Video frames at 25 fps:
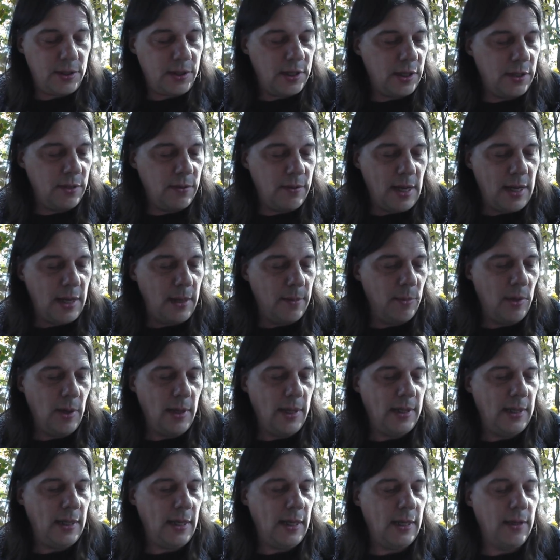say the name or
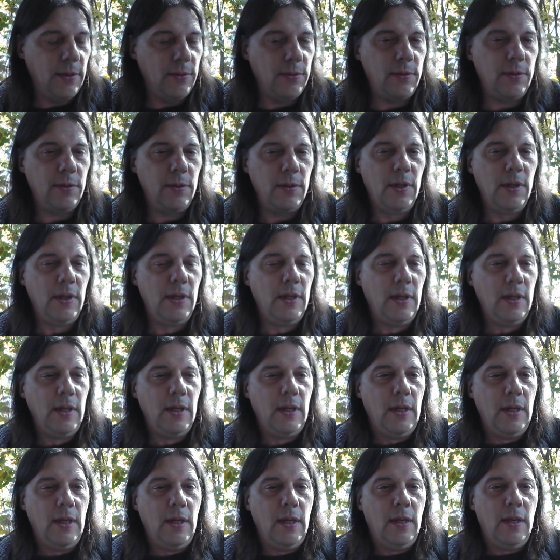anything else.
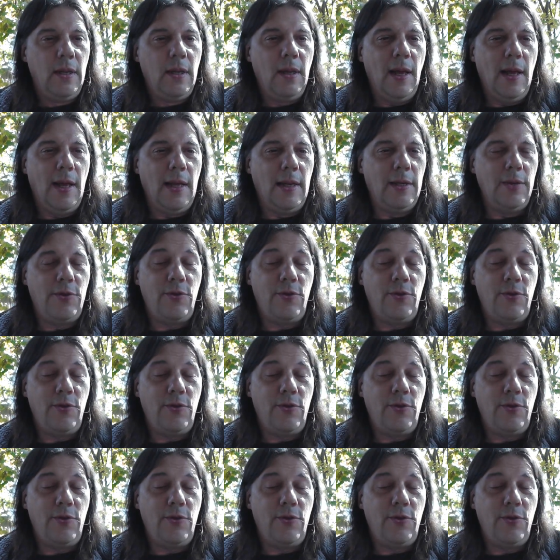And